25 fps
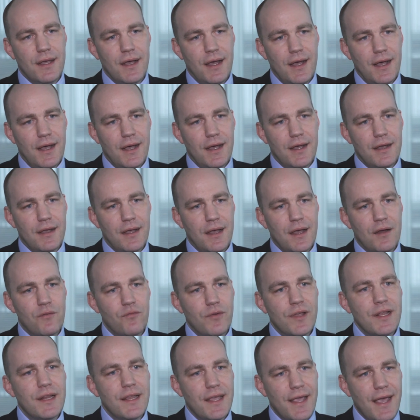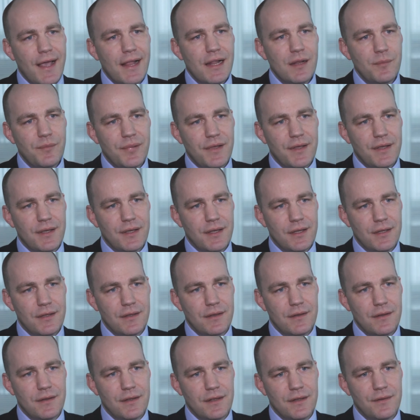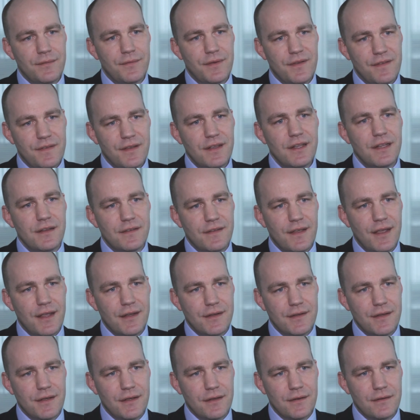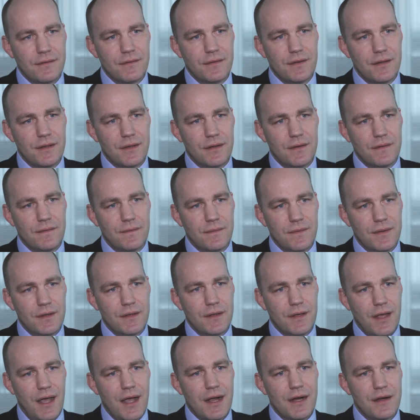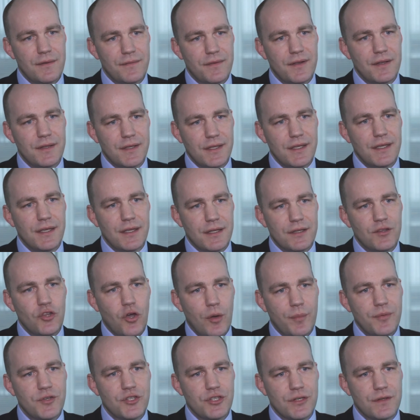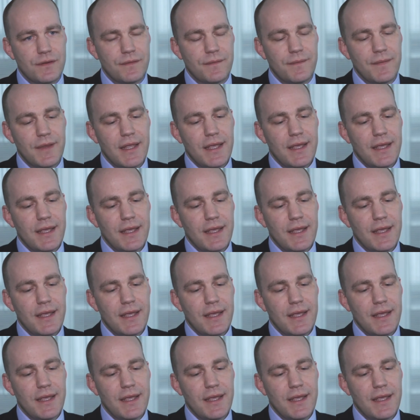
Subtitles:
are really helping in facilitating RFID adoption.